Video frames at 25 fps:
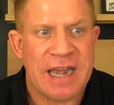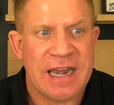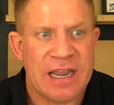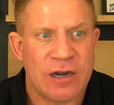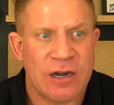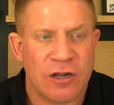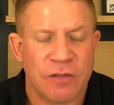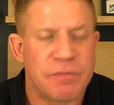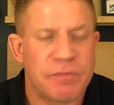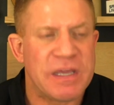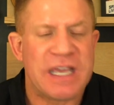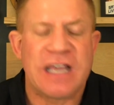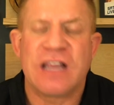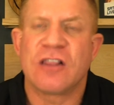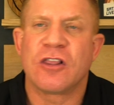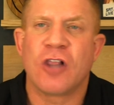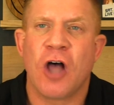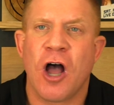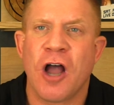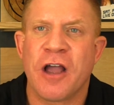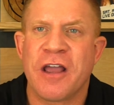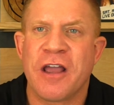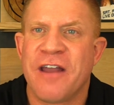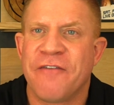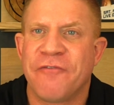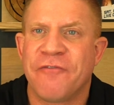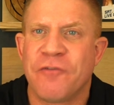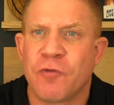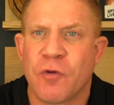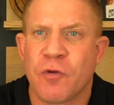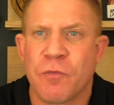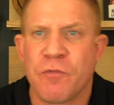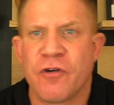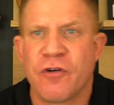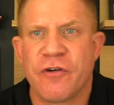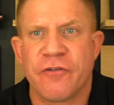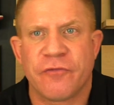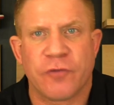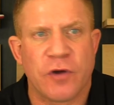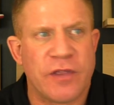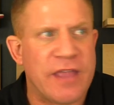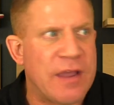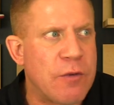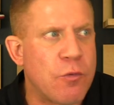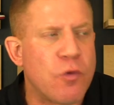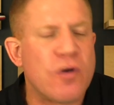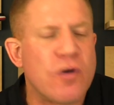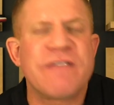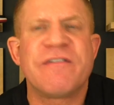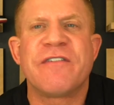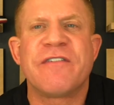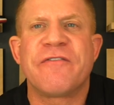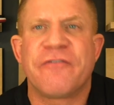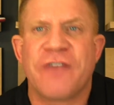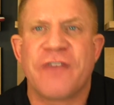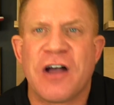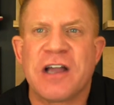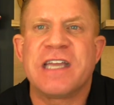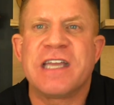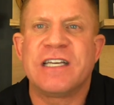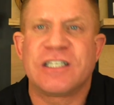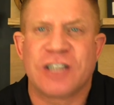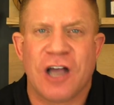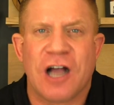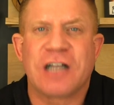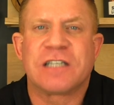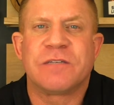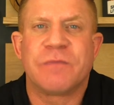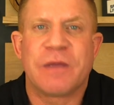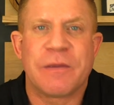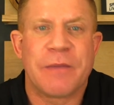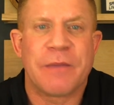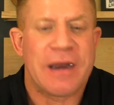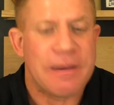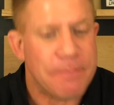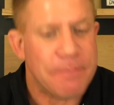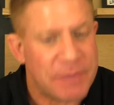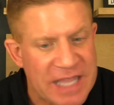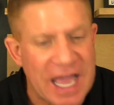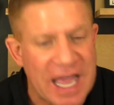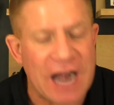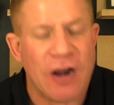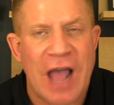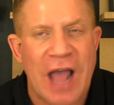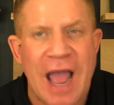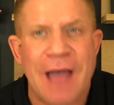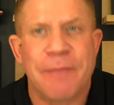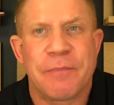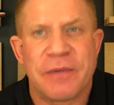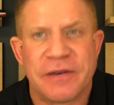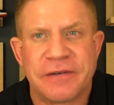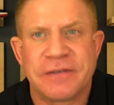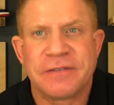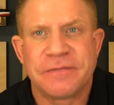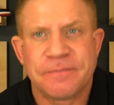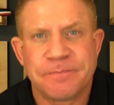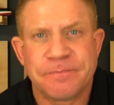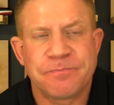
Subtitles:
it'll be long enough removed where they won't even fucking talk to me about it. But that'll happen.